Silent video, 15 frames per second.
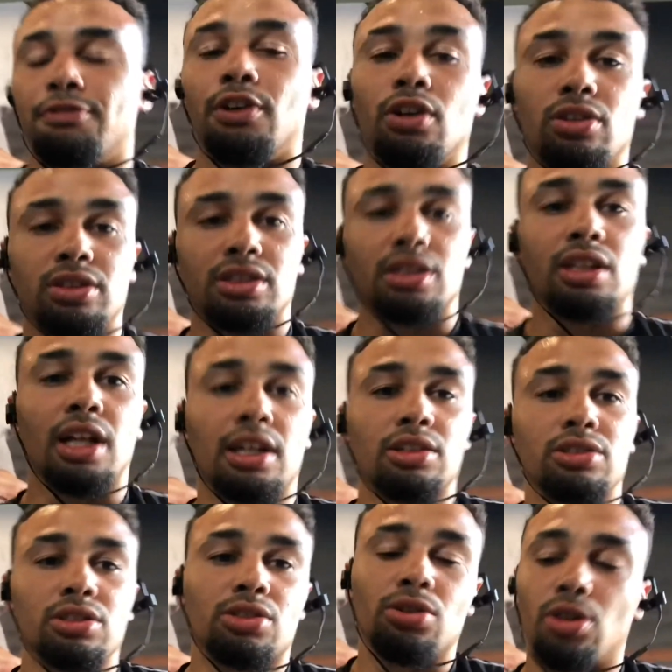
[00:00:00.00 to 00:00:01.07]
focuses a lot on
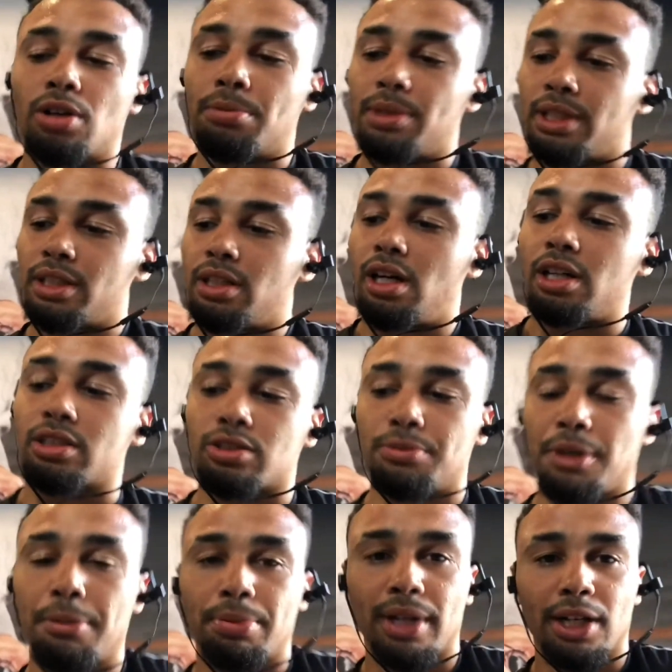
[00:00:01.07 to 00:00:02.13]
your core, but also
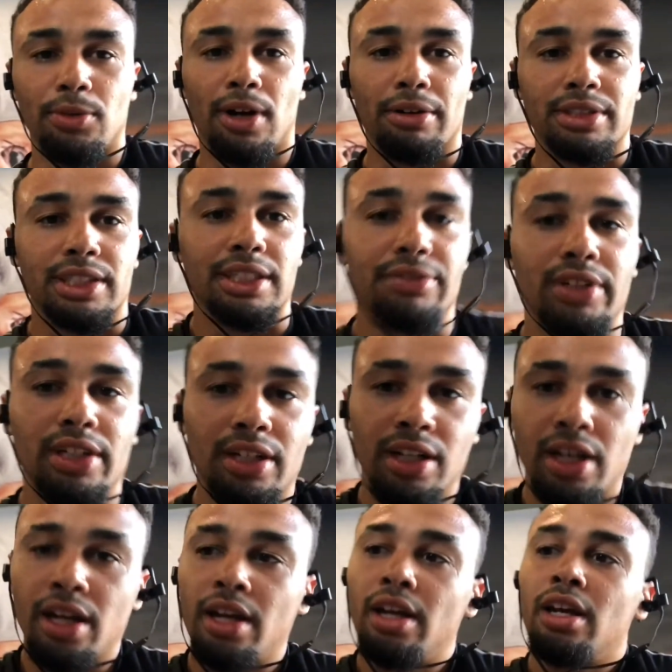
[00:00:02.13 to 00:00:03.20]
me playing wide receiver.
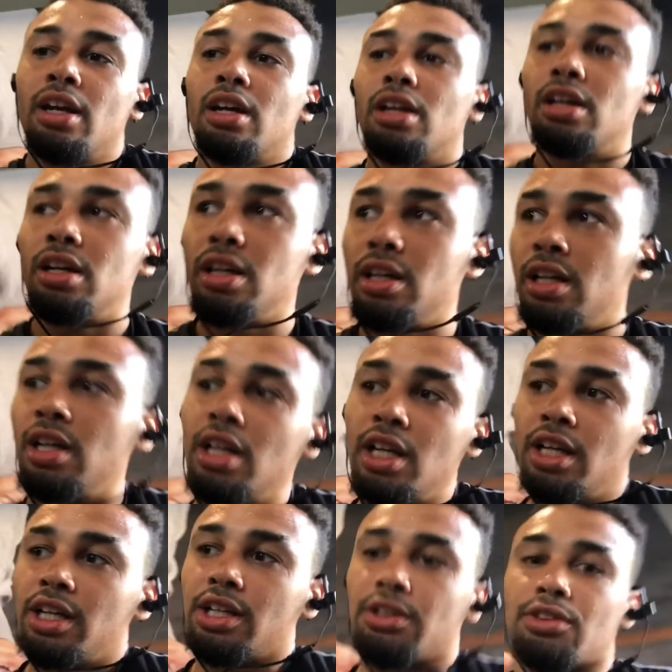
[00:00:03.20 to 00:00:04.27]

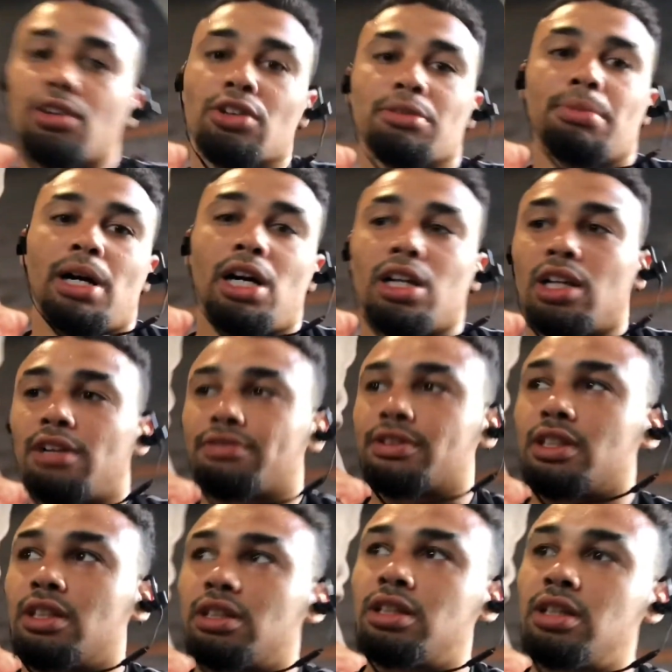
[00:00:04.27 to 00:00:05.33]
You throw the ball off
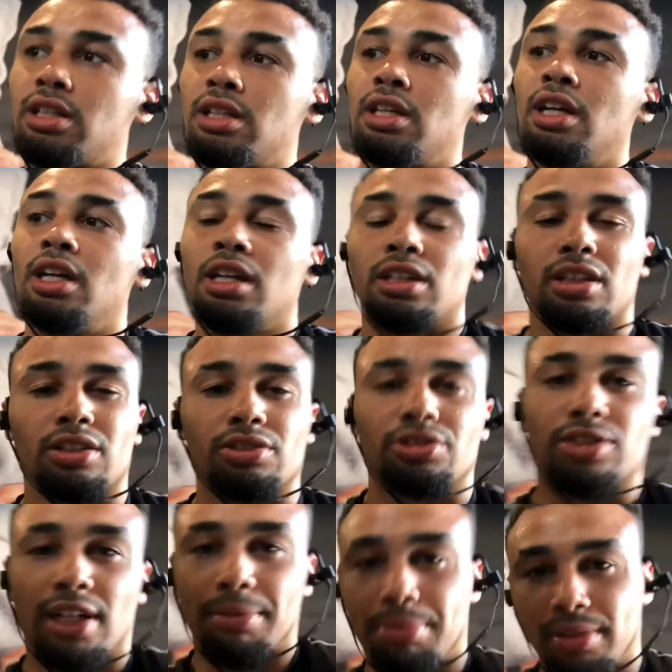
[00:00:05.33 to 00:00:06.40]
the little
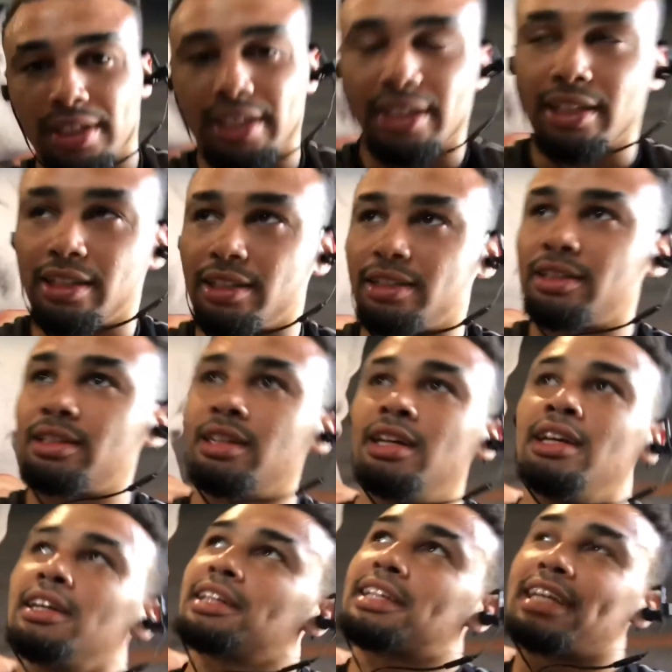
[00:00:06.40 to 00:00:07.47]
trampoline and
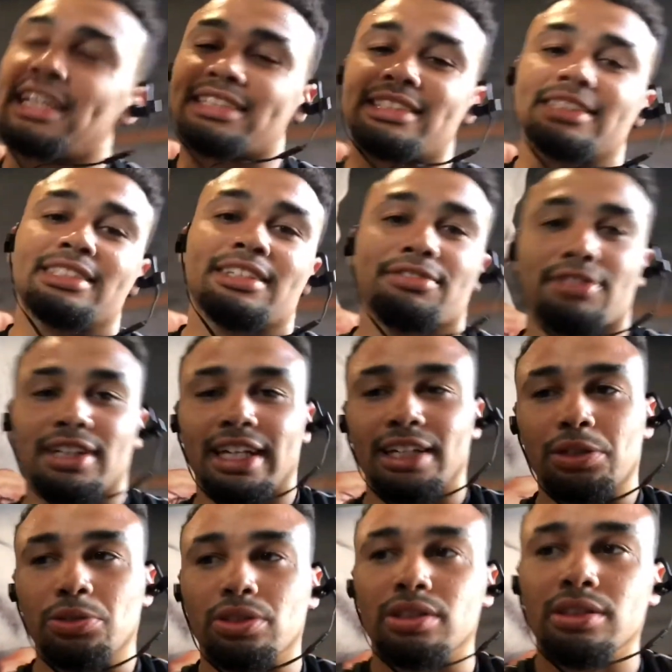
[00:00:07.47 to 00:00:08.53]
catch it at different
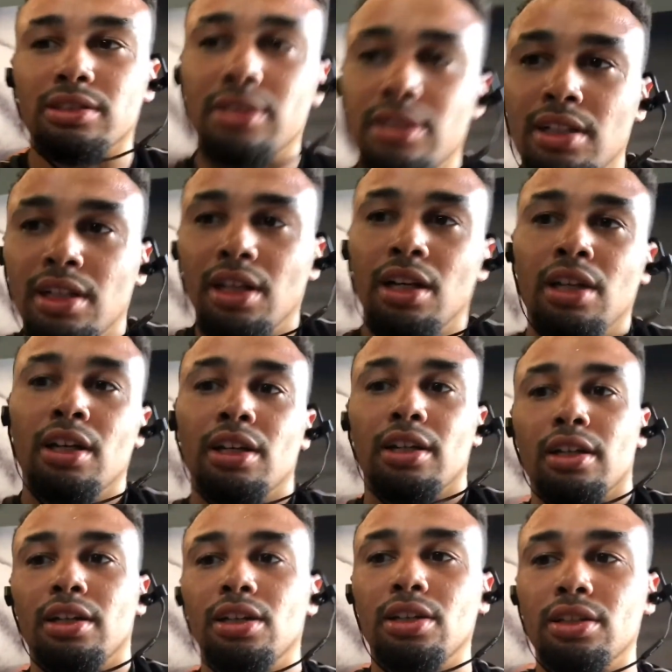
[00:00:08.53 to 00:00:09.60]
angles.
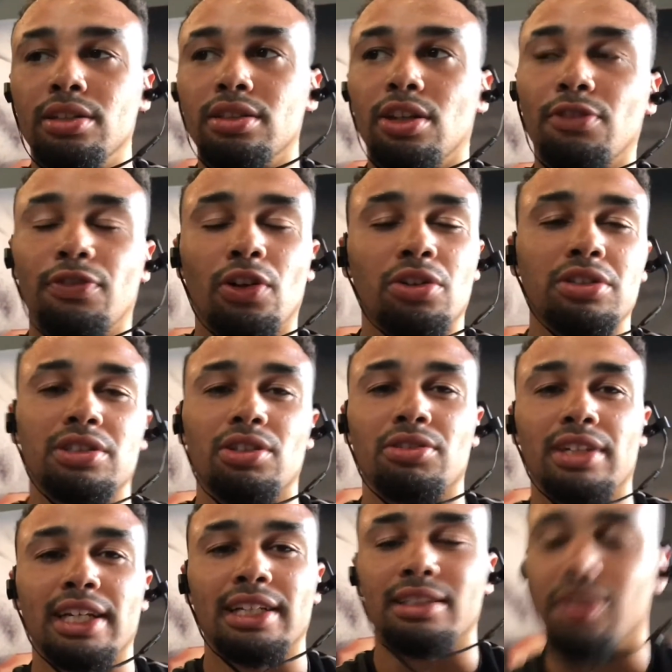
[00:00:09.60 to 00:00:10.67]
You know, focus on
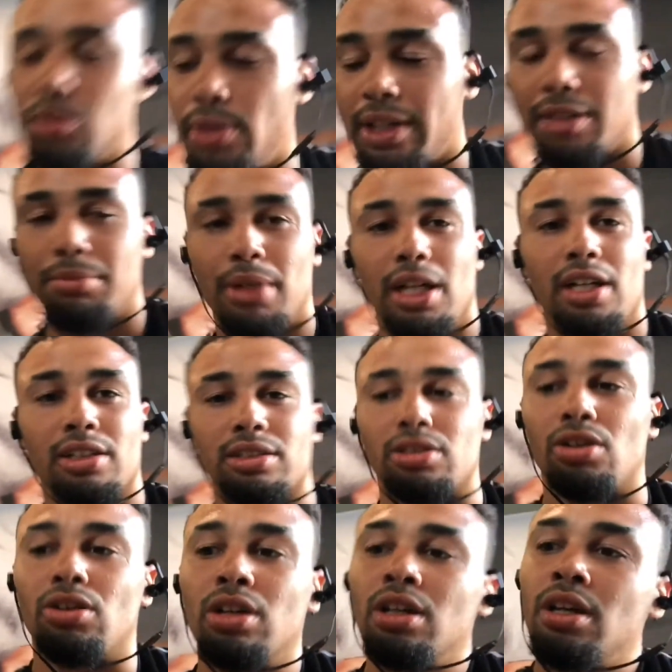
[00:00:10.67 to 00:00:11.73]
catch and weigh the ball,
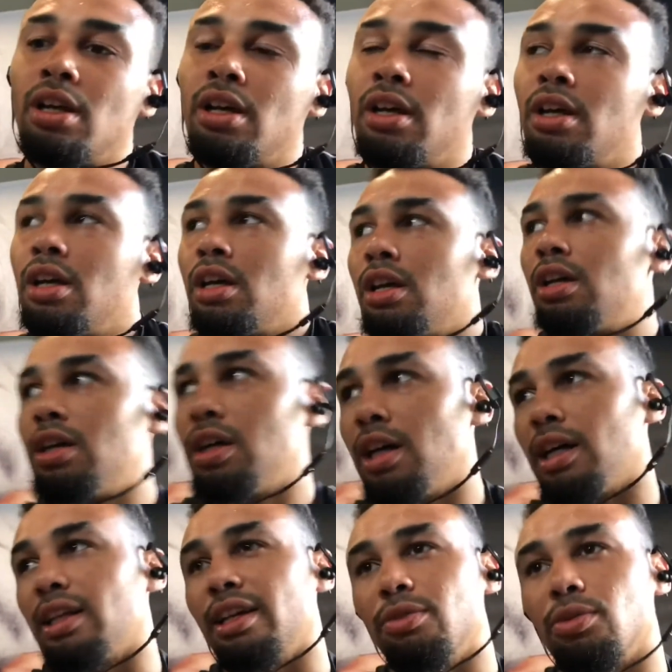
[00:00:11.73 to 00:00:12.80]
so
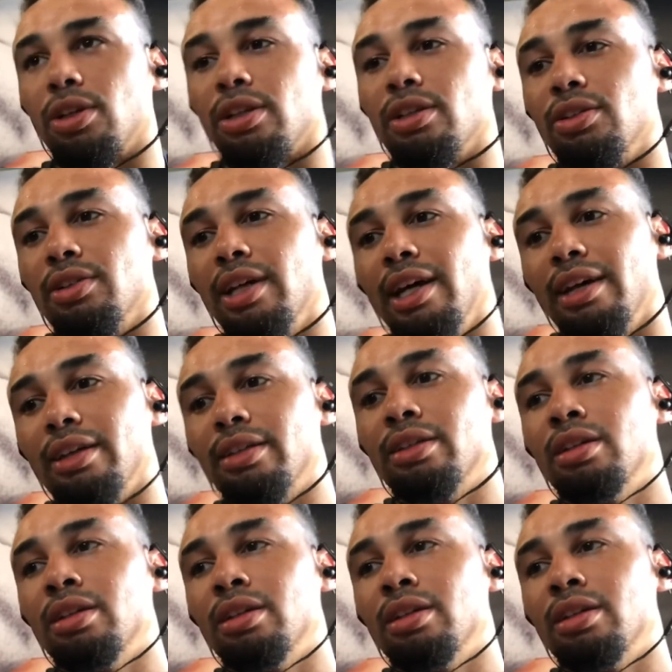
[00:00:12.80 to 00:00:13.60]
I like working on that.